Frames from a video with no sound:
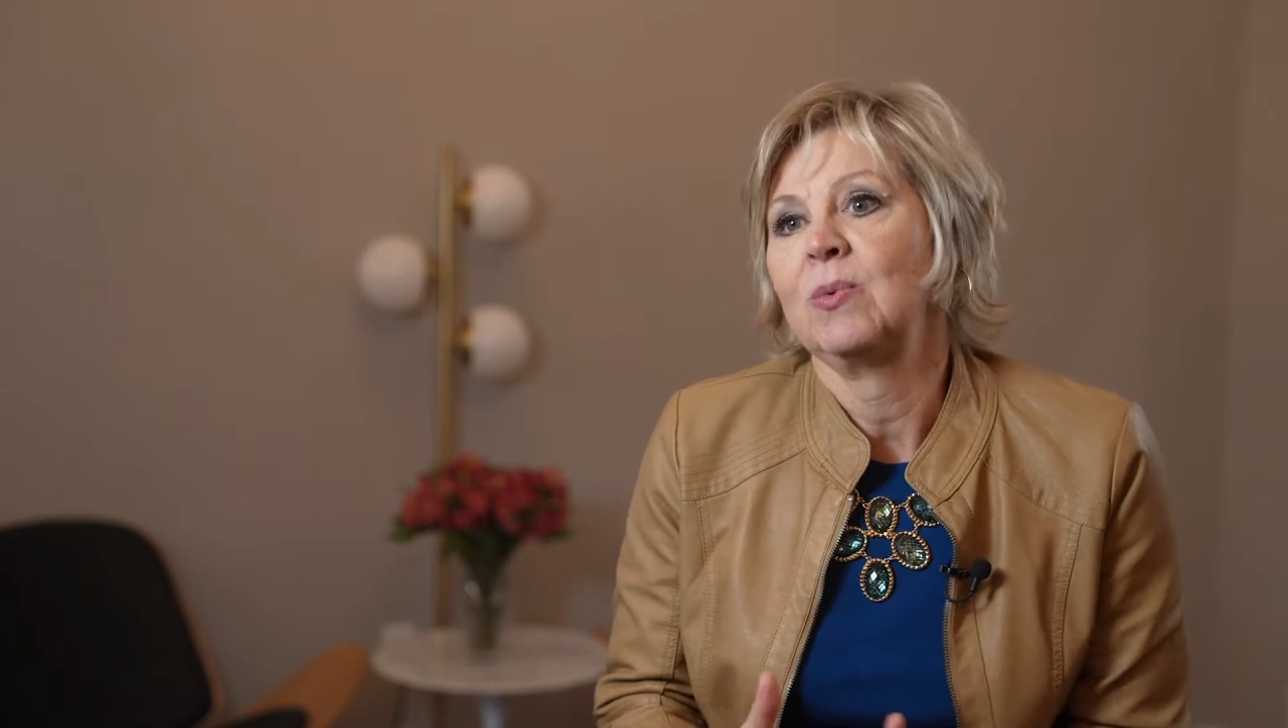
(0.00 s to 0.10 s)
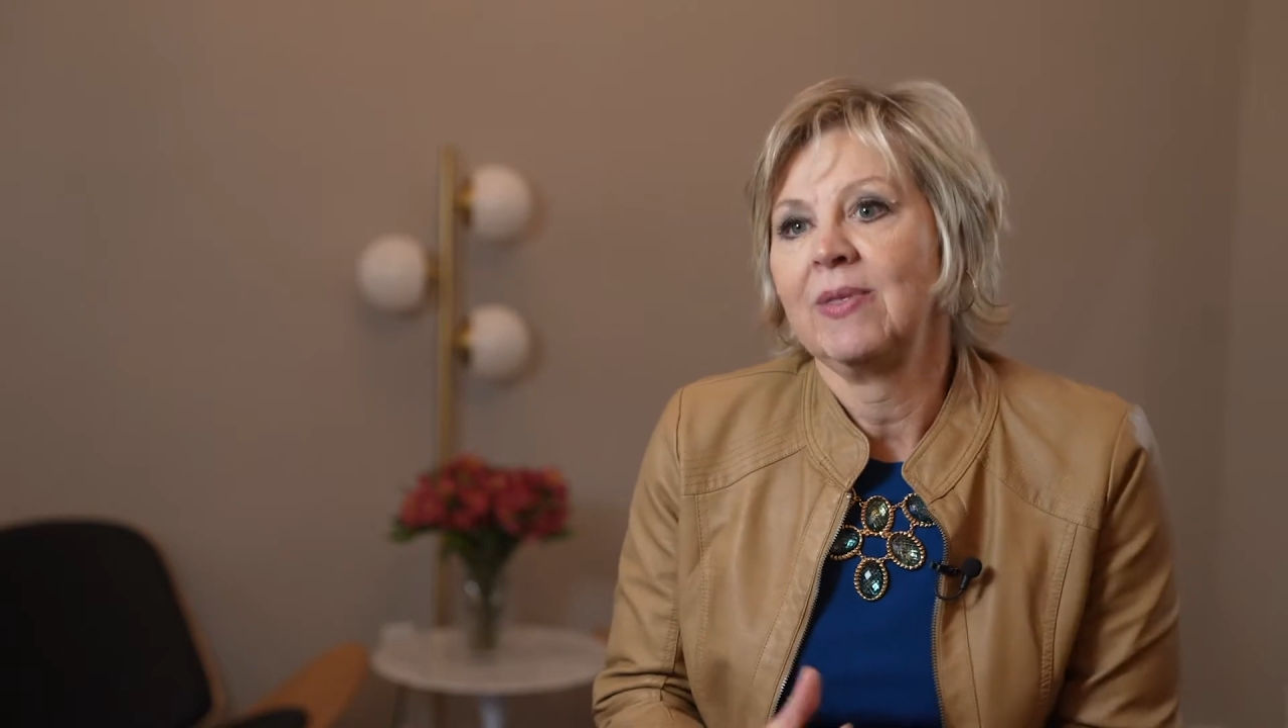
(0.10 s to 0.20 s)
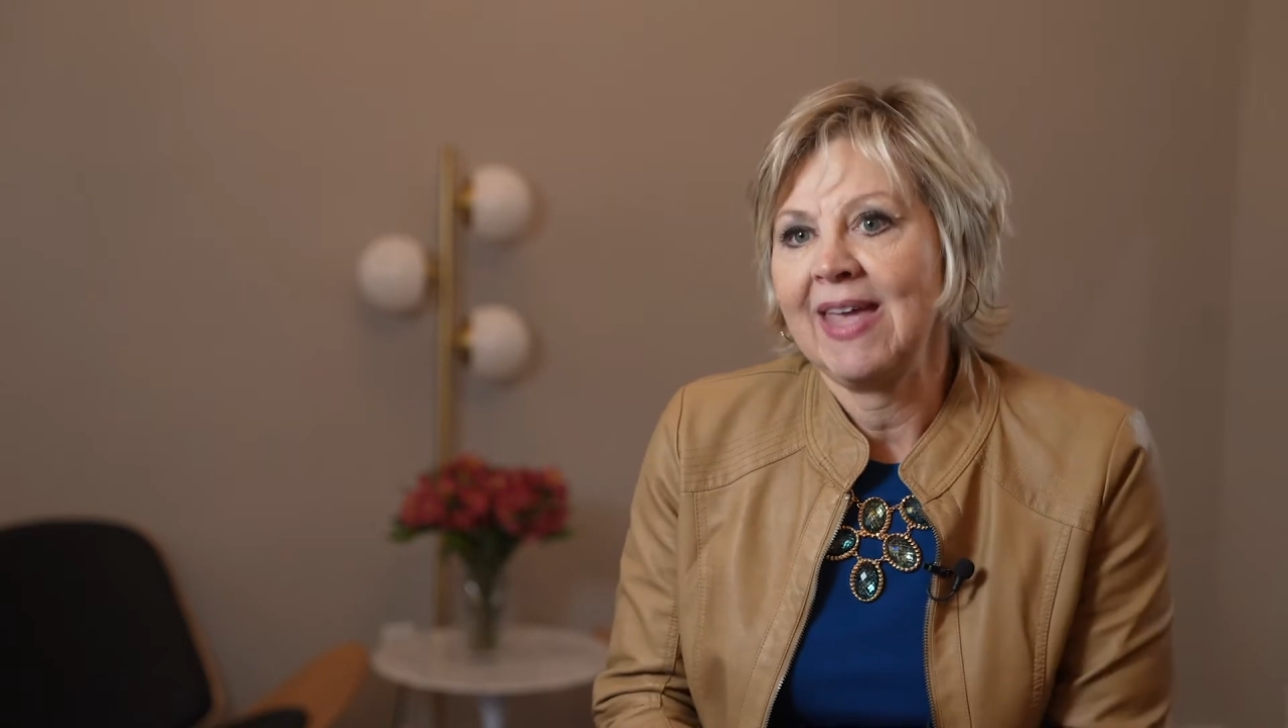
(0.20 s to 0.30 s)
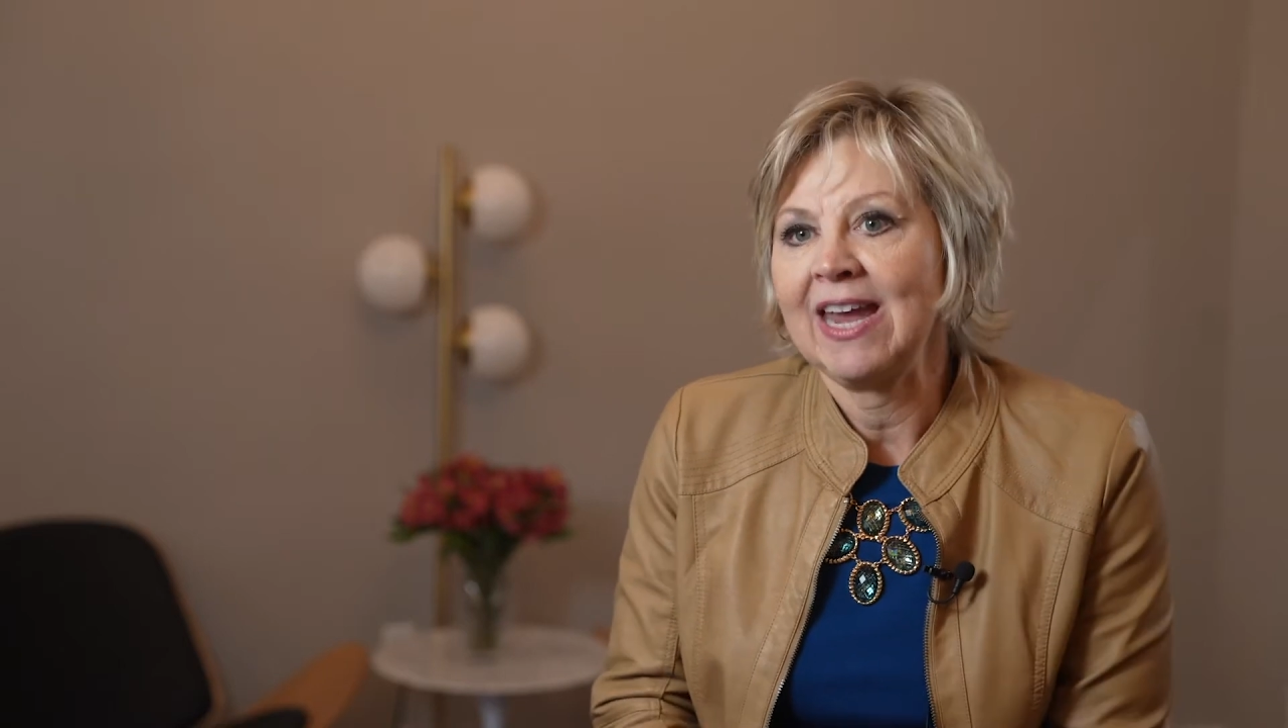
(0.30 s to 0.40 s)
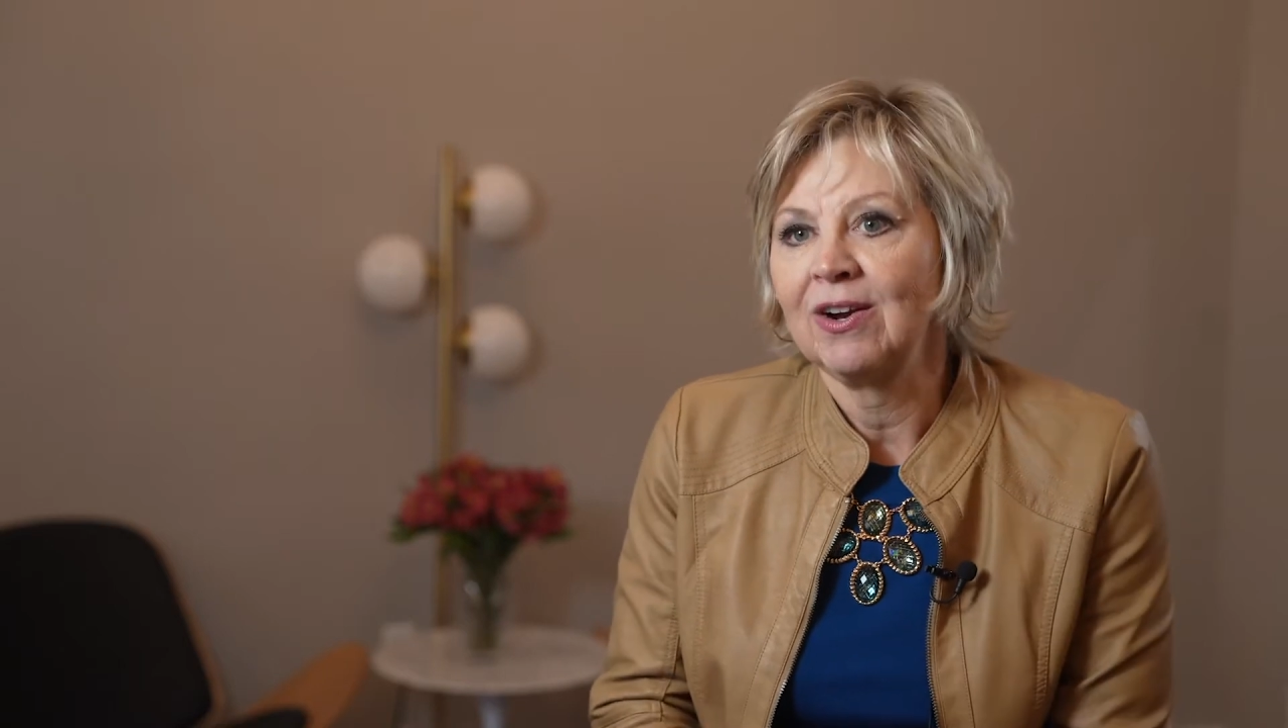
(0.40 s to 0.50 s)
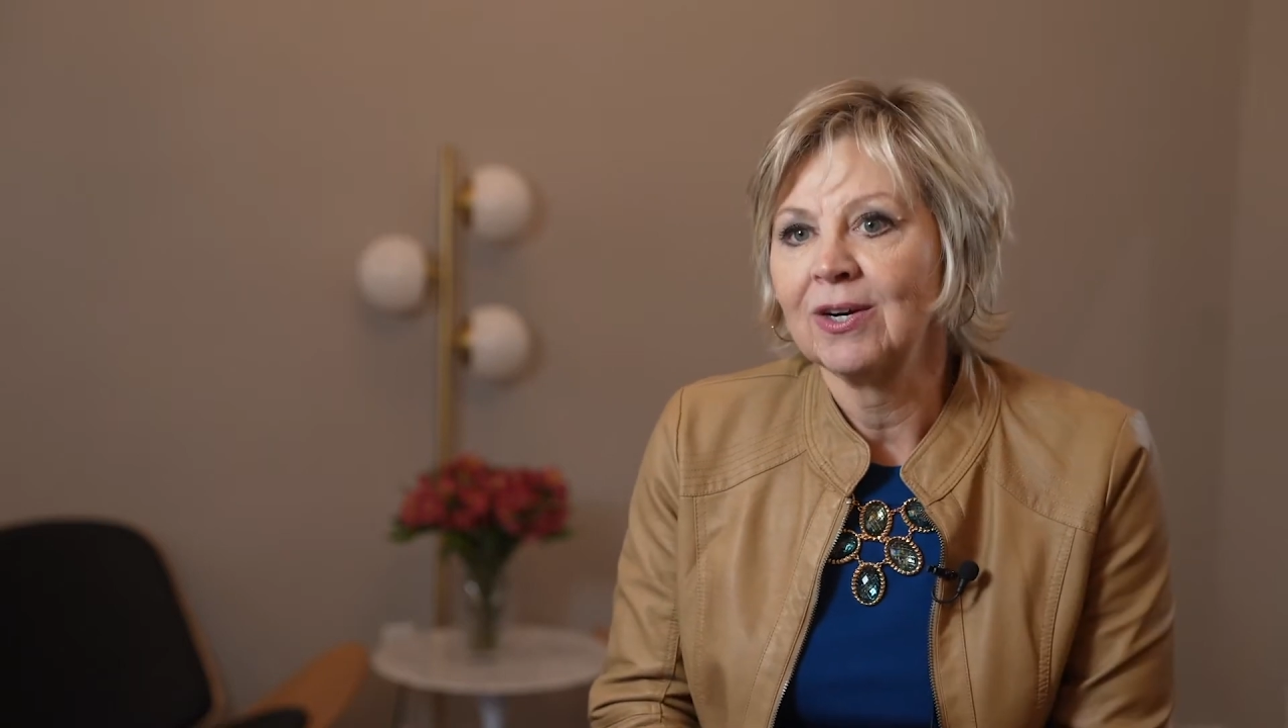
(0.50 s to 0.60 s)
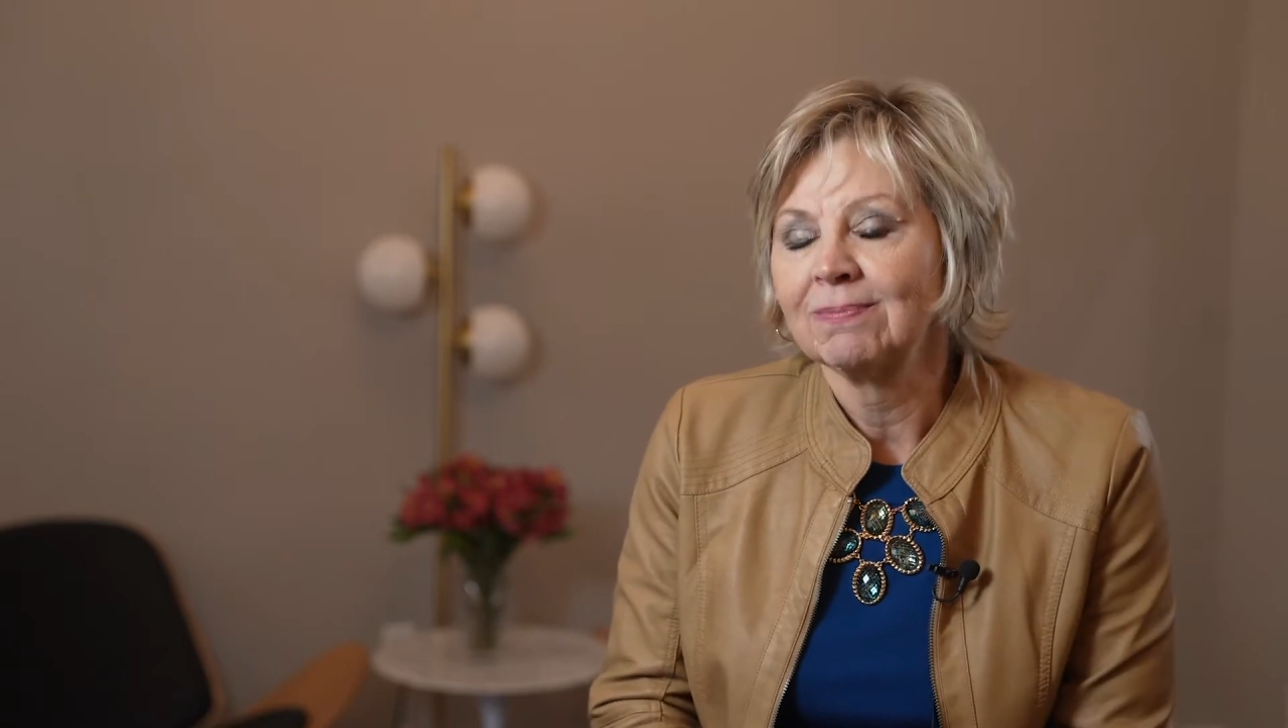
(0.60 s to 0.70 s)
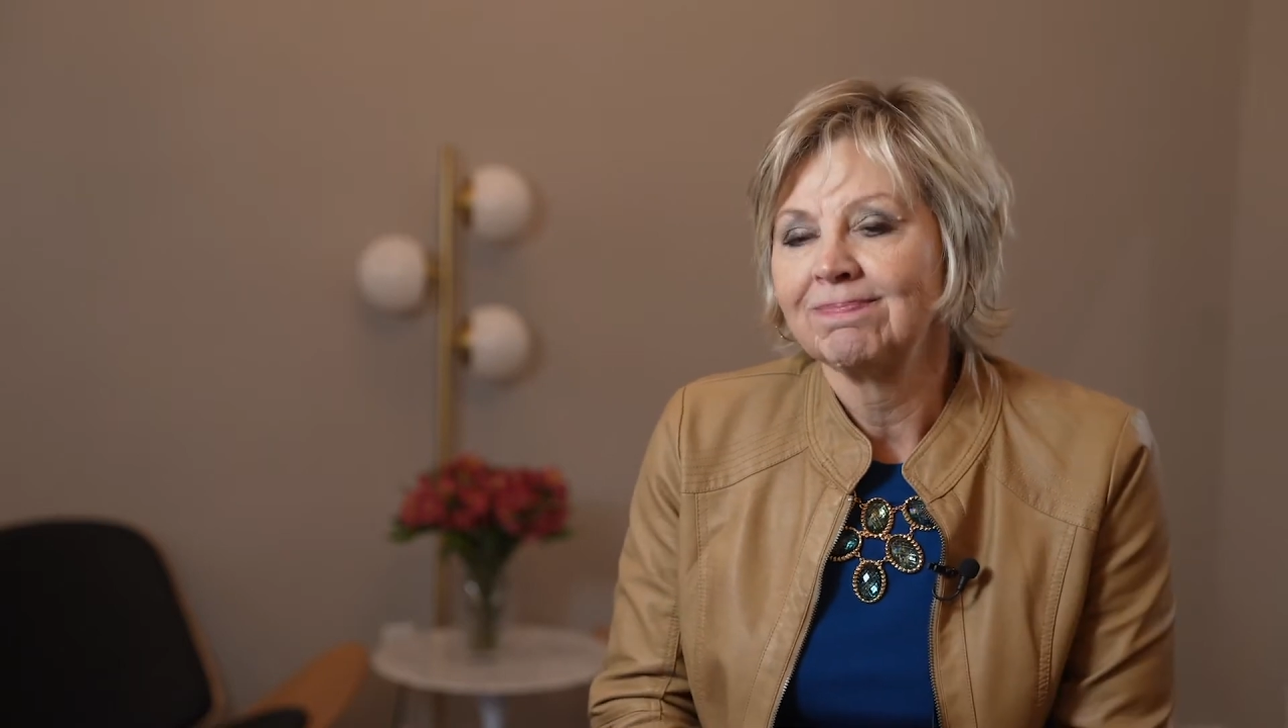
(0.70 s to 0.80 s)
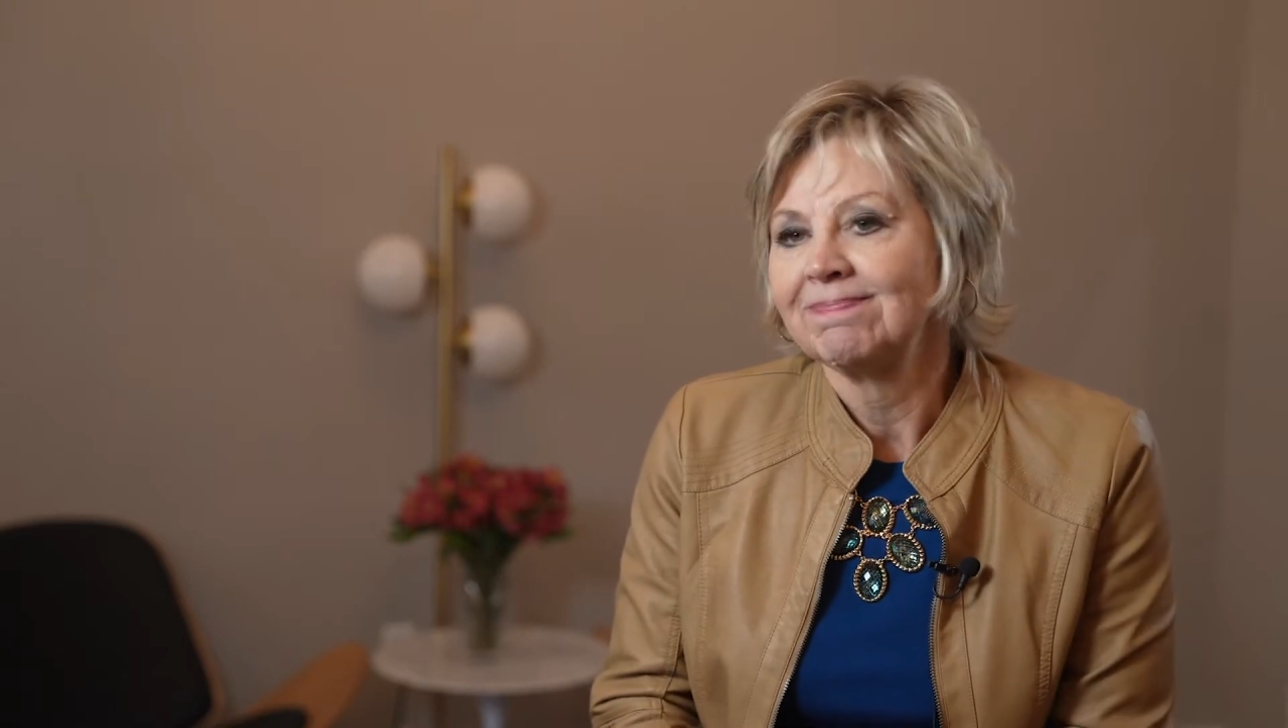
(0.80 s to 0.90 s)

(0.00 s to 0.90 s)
with anger.